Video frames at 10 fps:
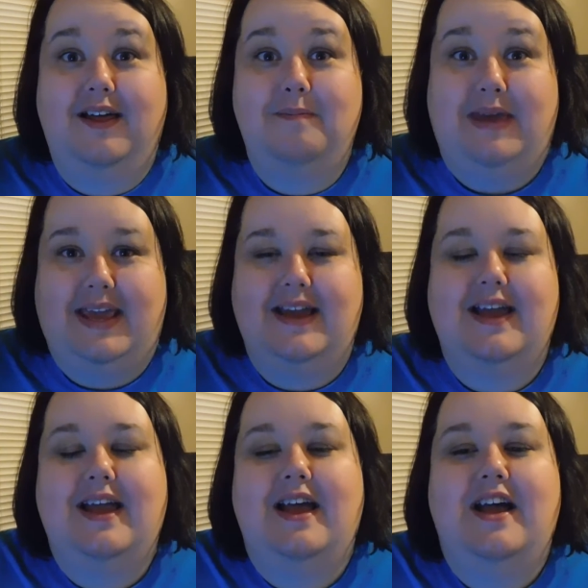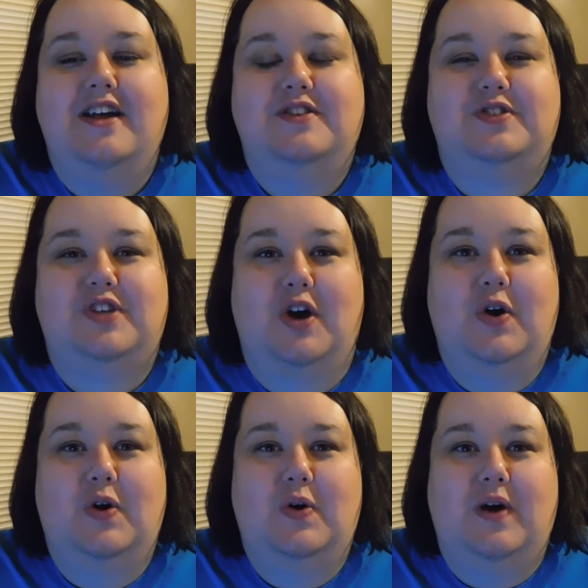Me.
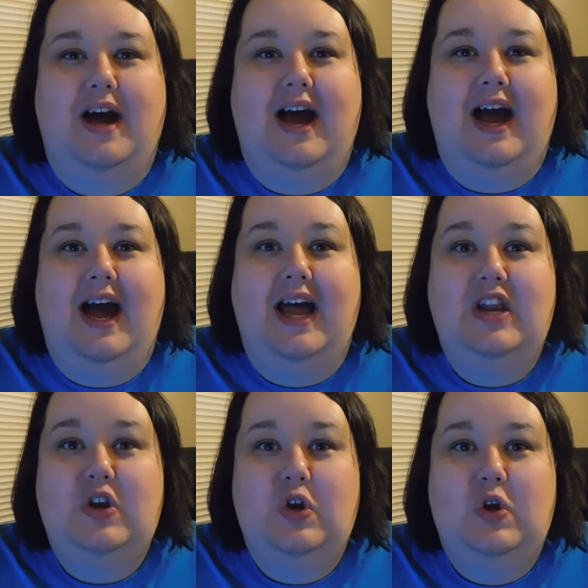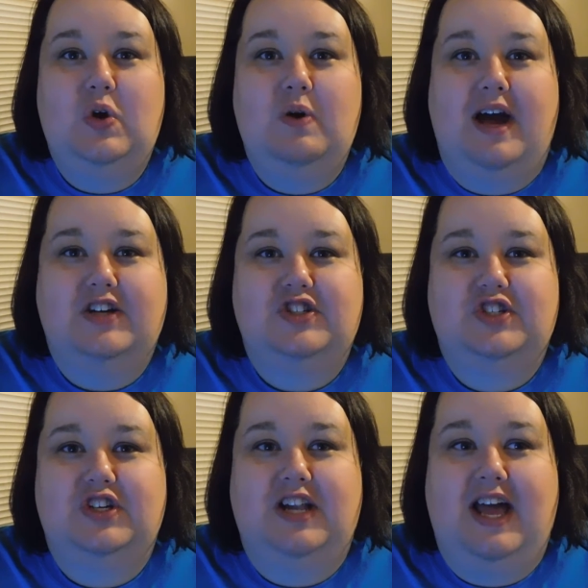So I knew I
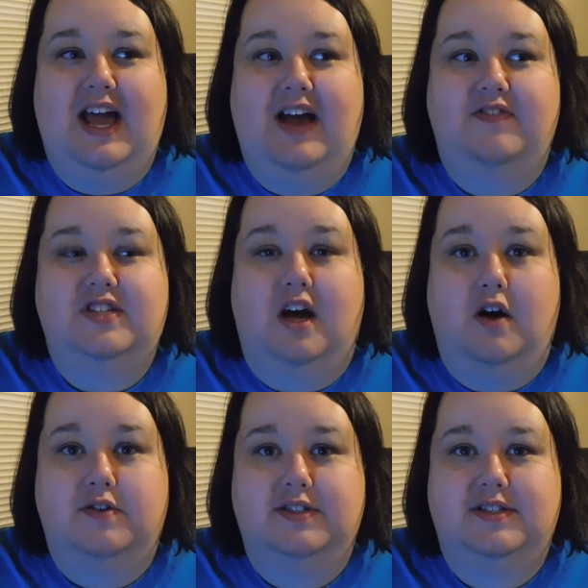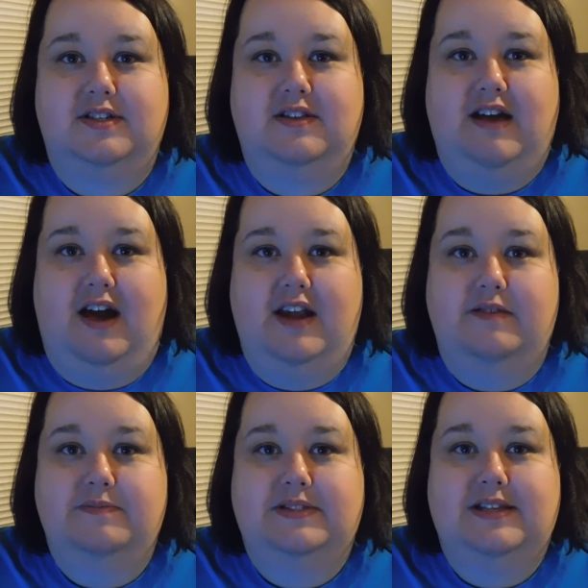should have tossed the
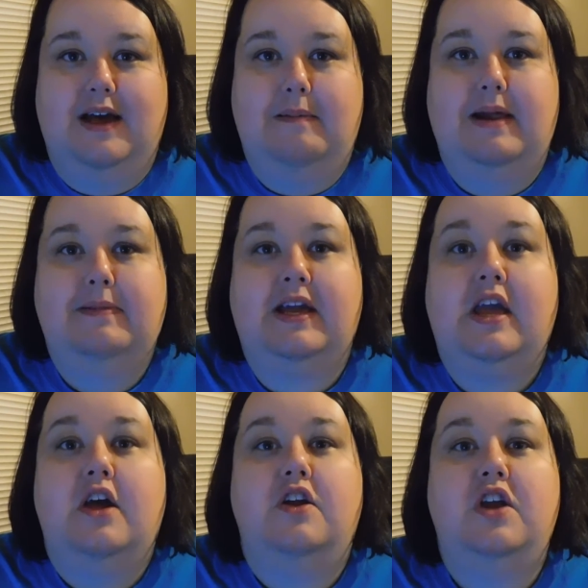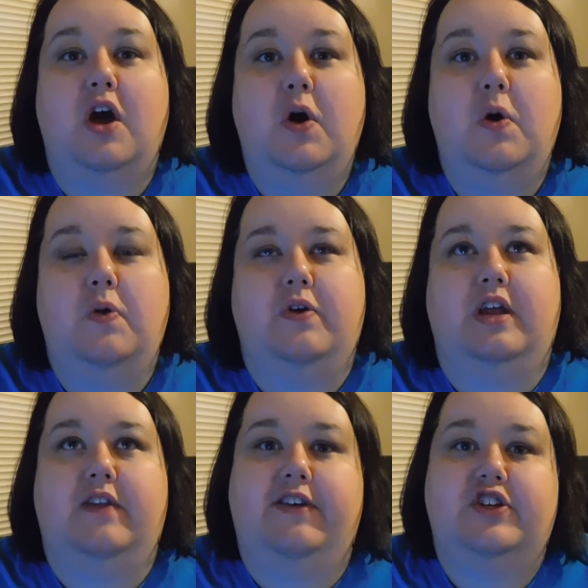items. And I'm like, no, they're
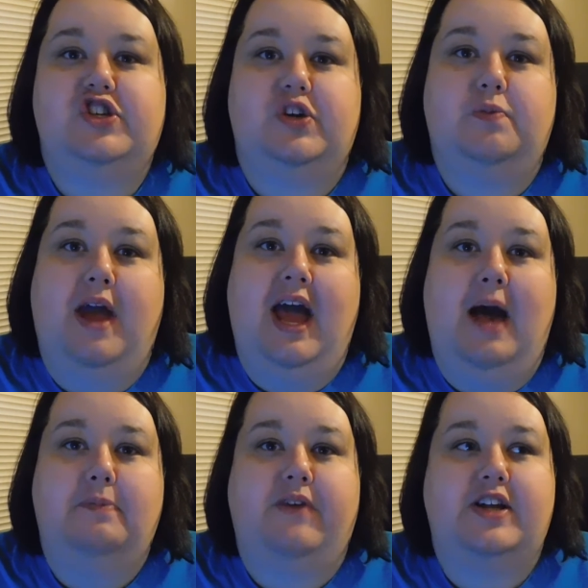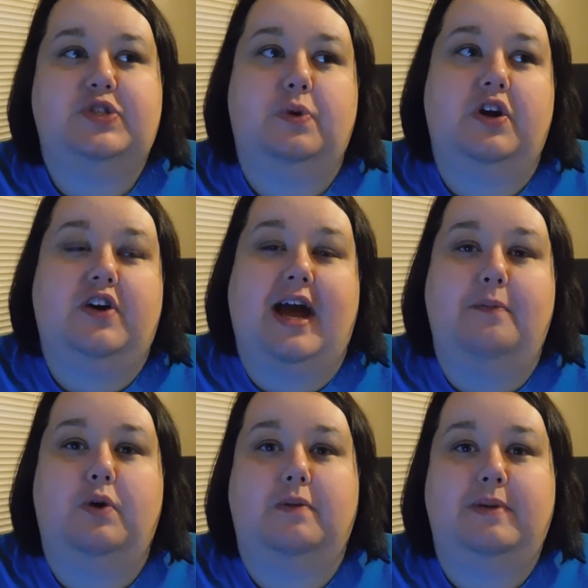individually wrapped. If I just want to
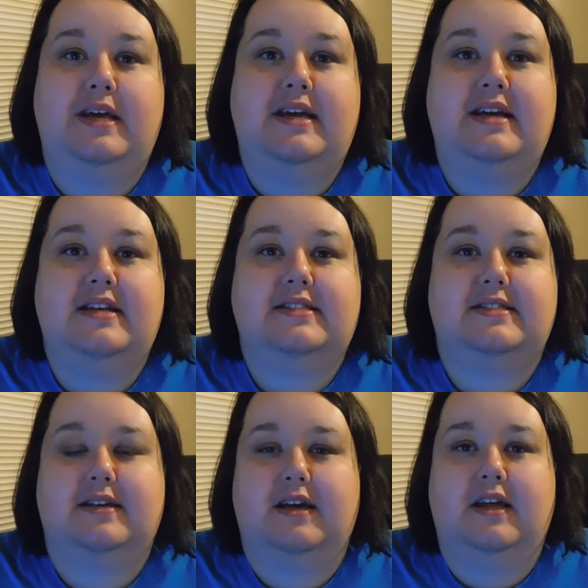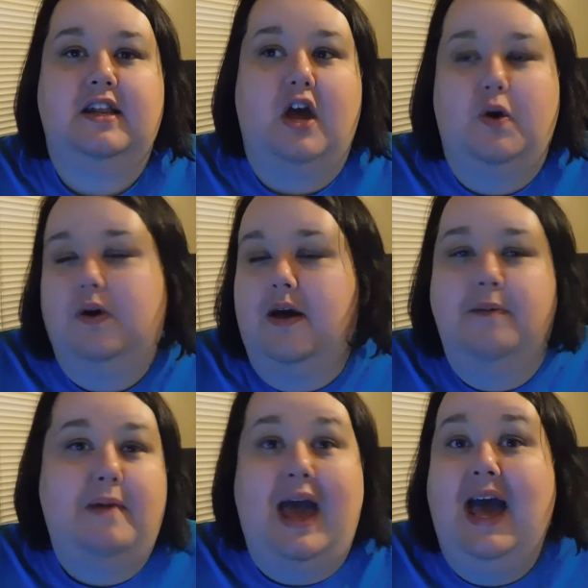grab one piece, no,
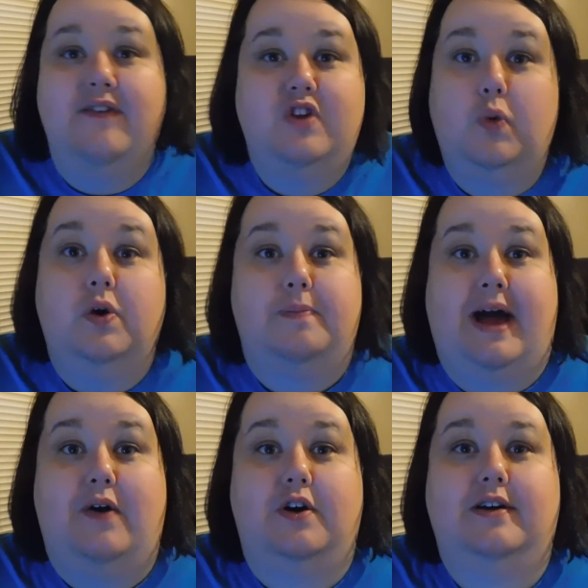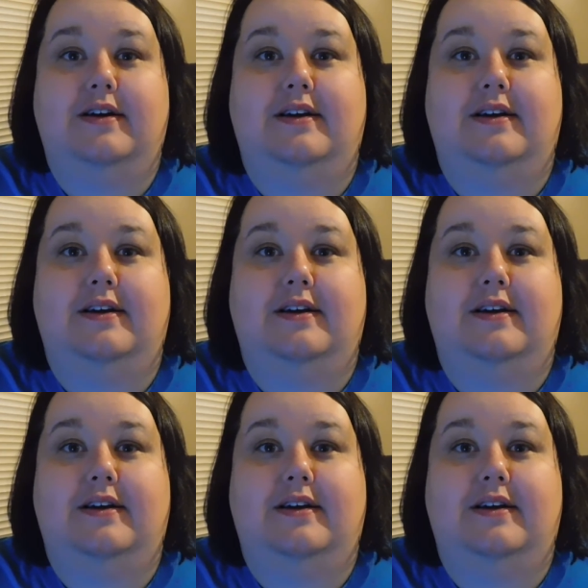I have no willpower.